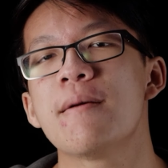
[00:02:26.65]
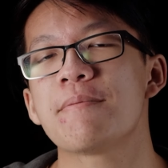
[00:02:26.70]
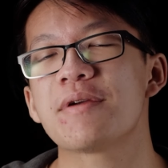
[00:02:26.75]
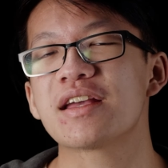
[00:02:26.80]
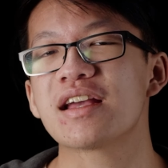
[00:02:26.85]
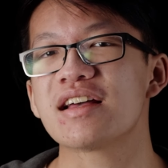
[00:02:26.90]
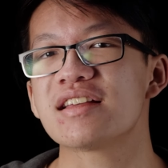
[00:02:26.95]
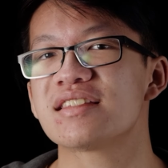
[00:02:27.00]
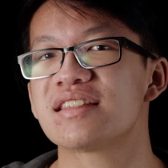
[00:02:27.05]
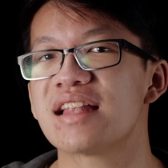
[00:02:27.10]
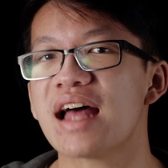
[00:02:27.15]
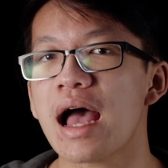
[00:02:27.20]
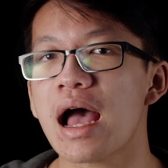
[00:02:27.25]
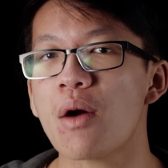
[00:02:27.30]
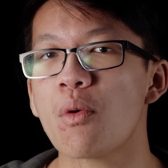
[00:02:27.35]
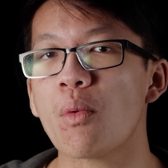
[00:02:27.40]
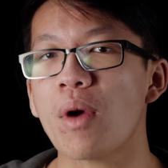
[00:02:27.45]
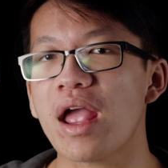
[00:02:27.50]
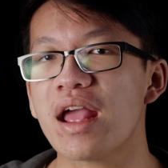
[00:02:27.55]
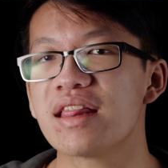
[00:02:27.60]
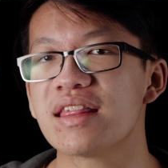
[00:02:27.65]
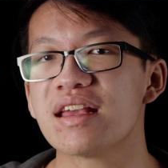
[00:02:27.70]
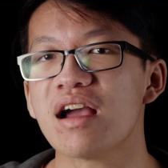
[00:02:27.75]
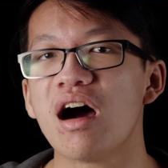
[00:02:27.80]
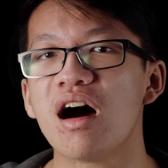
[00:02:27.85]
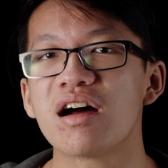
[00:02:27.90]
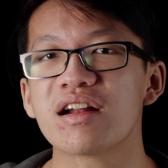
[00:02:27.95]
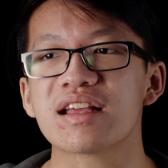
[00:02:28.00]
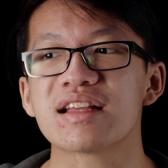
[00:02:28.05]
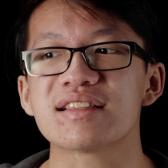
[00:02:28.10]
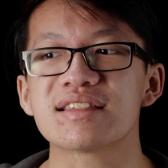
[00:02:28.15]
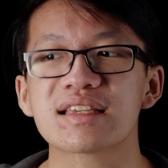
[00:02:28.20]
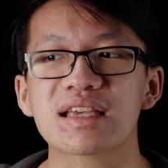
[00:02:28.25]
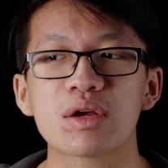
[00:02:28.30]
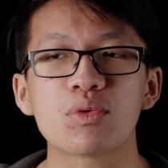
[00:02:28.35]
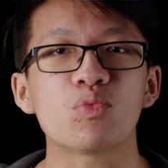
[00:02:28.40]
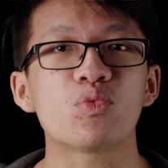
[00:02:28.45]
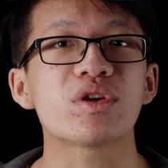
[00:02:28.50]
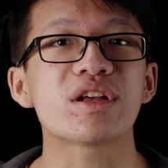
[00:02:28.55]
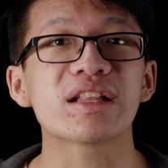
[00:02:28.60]
because that way the audience
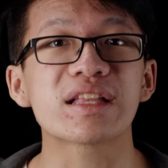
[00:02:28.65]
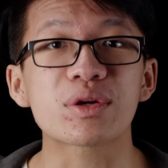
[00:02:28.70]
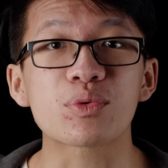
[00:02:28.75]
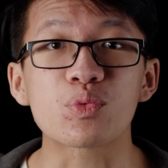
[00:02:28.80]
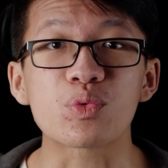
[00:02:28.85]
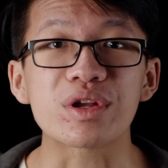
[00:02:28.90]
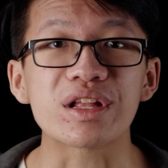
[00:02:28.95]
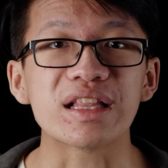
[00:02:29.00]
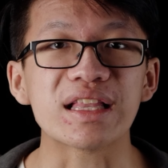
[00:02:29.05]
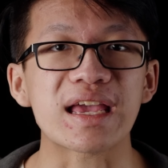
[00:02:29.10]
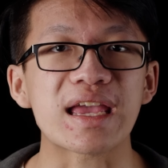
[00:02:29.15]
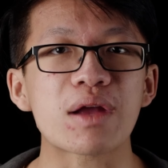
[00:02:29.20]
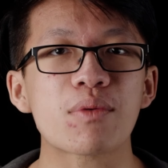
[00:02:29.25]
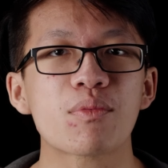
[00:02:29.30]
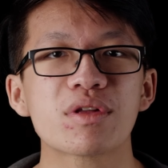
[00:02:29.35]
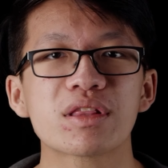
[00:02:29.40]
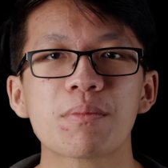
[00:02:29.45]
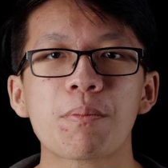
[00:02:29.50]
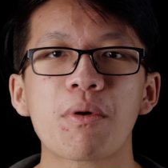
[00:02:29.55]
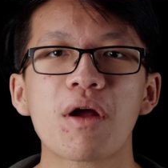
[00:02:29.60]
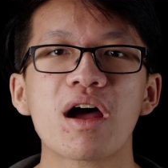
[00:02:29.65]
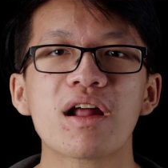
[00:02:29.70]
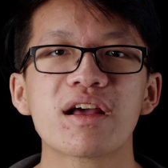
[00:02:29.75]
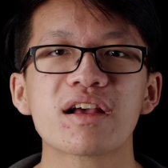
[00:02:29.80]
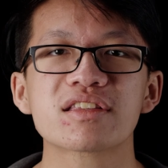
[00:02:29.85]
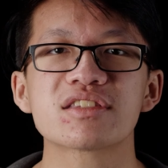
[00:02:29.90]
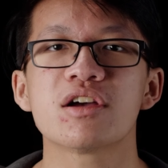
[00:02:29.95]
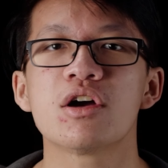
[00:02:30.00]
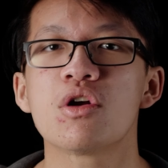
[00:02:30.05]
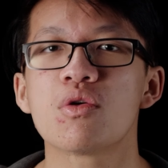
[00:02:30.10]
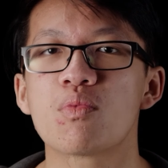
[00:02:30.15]
can really relate with the product